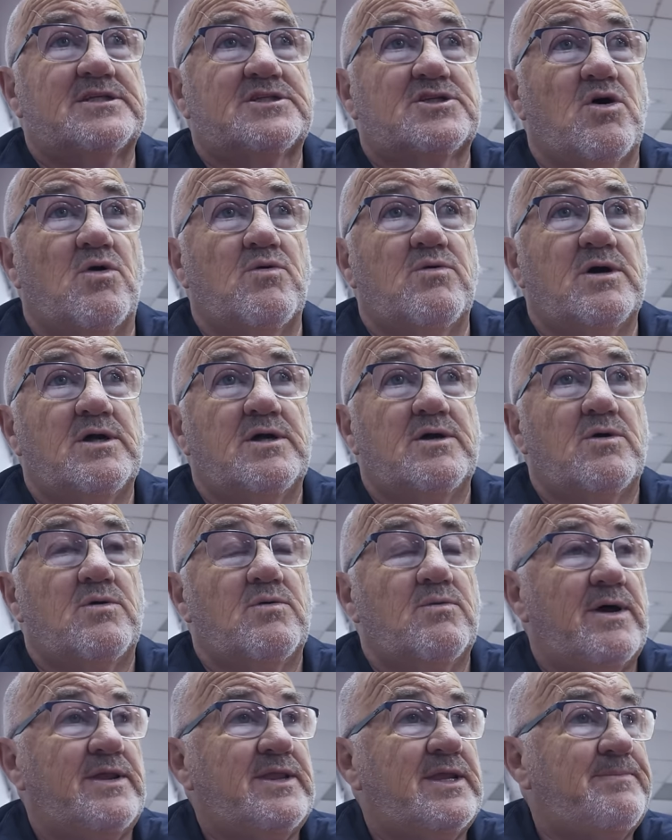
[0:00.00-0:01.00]
So
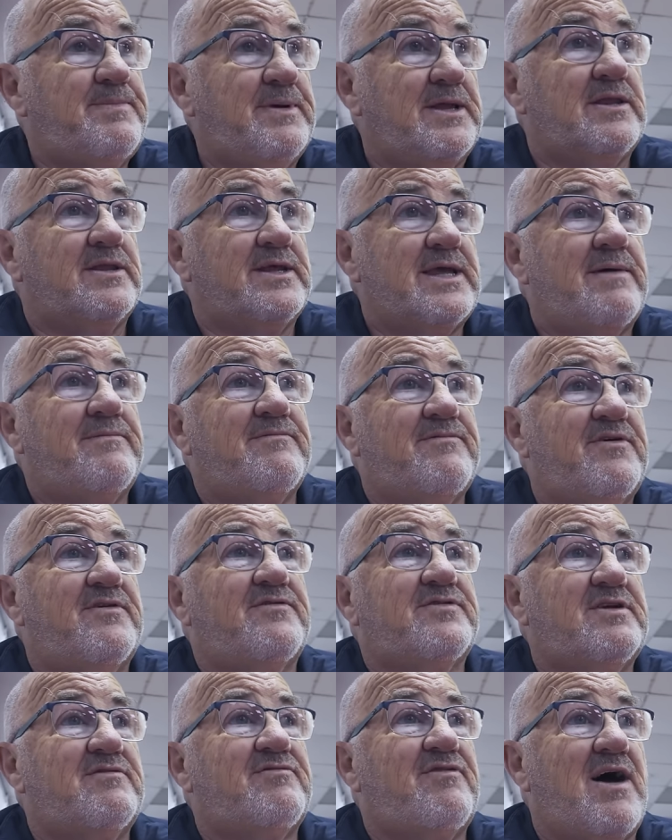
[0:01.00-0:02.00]
when they built the
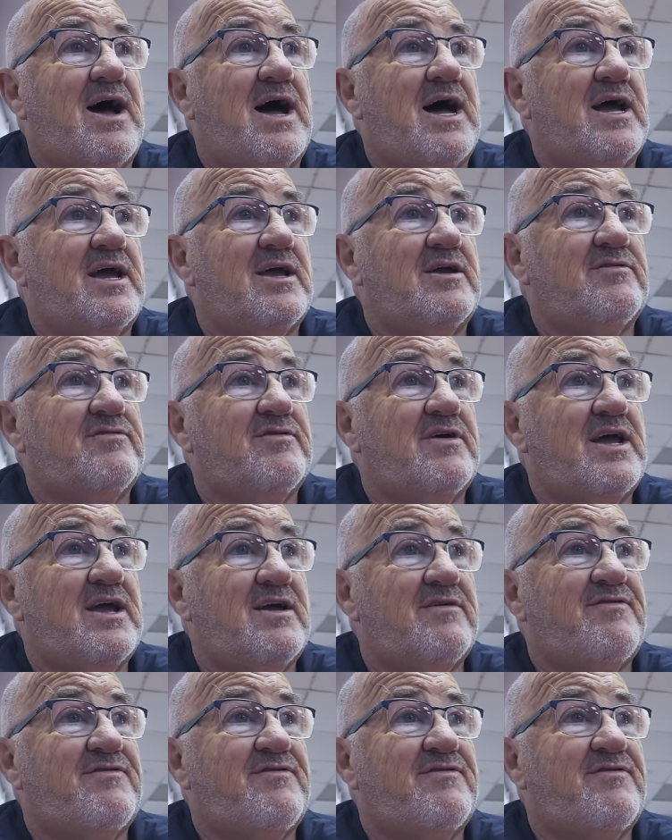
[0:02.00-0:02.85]
M55, it